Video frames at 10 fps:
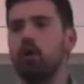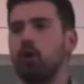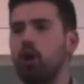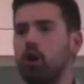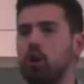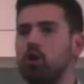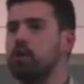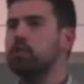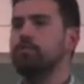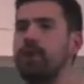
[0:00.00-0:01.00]

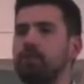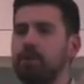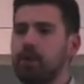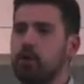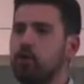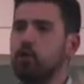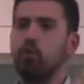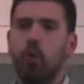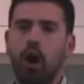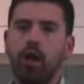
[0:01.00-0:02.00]
alcohol to make beer
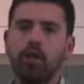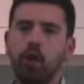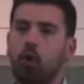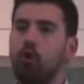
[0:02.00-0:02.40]
or wine,